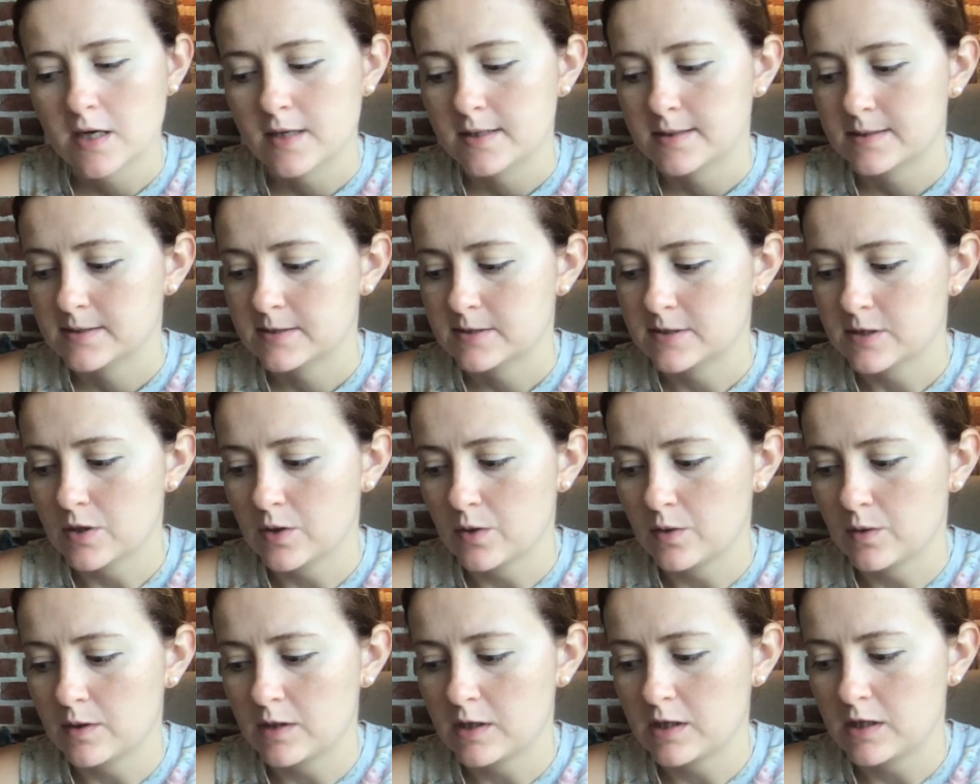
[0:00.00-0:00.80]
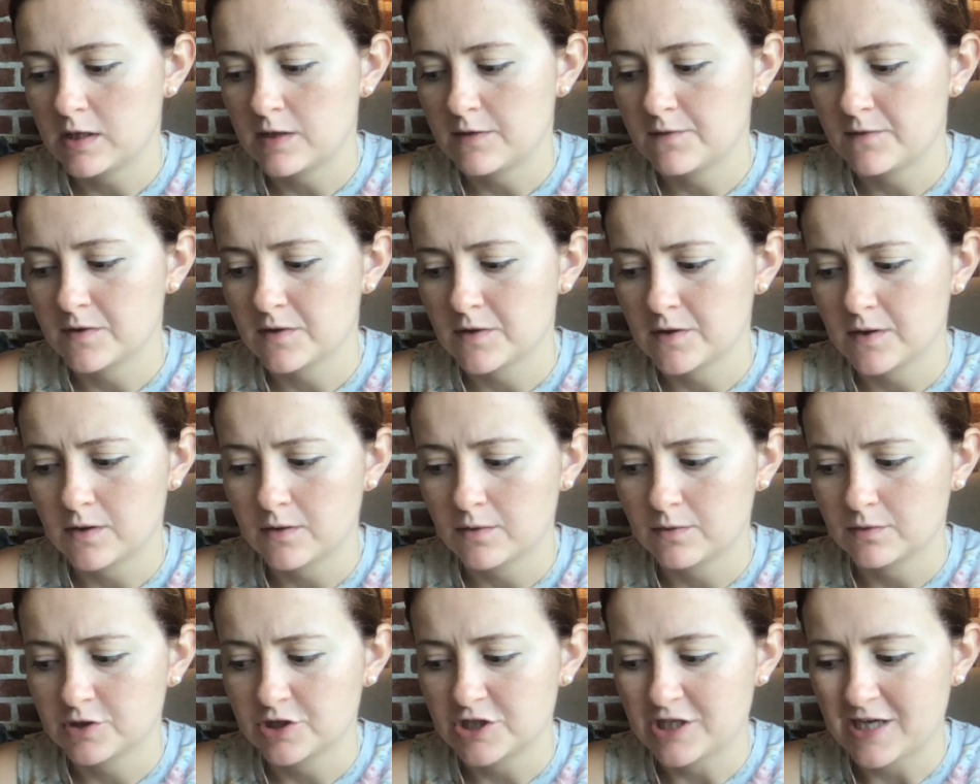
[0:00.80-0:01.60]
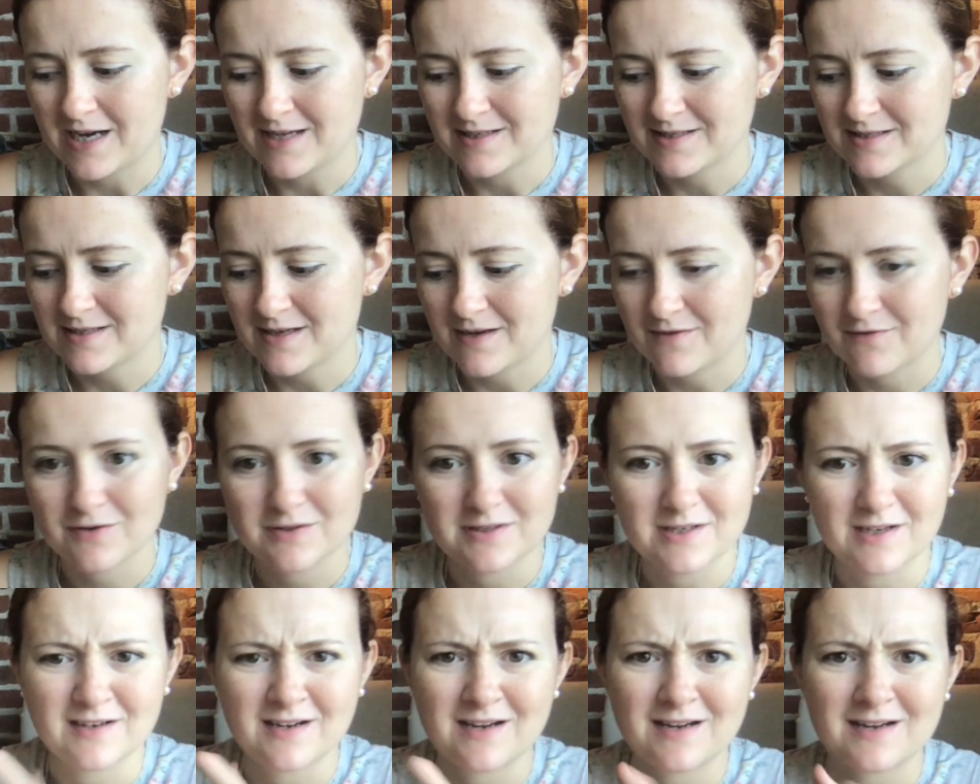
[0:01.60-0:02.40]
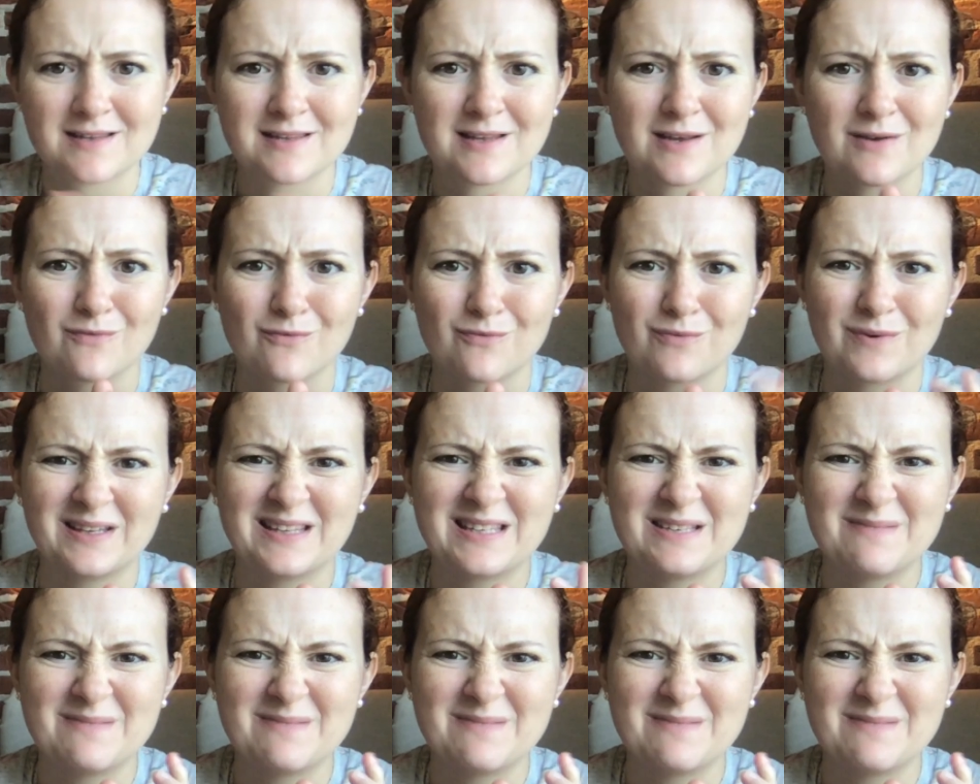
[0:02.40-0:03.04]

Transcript: So even though she hasn't ever done anything really